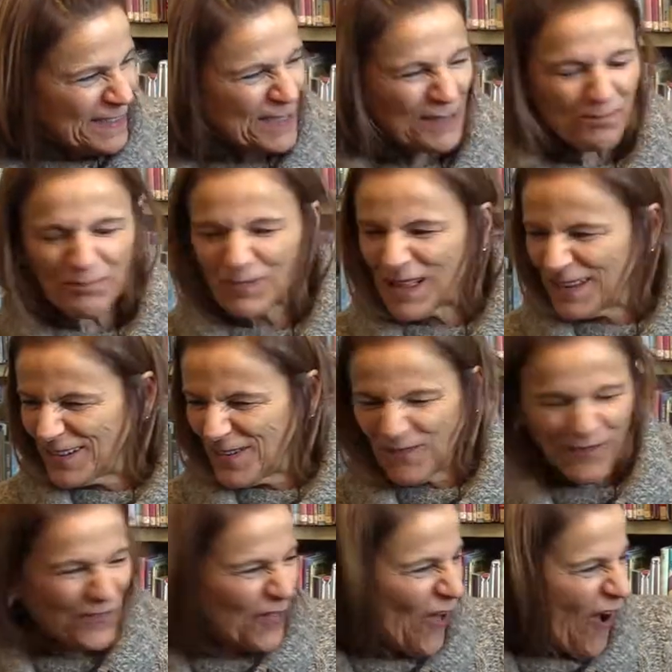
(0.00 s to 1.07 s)

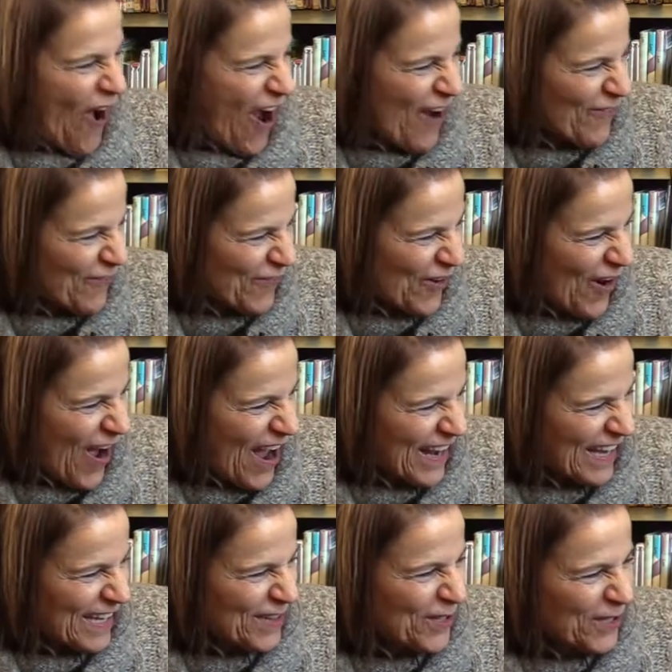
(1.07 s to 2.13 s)
Splutted fro
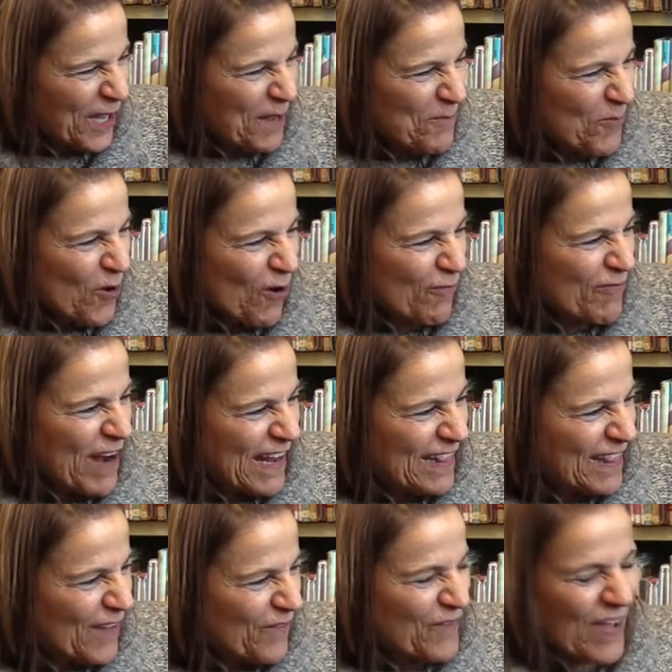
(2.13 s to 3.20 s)
Froggy, looking more red
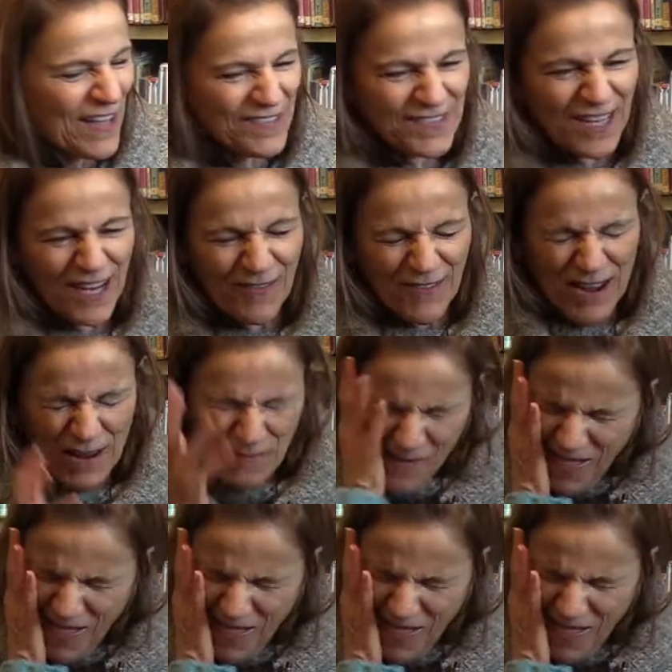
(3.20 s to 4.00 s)
in the face than green.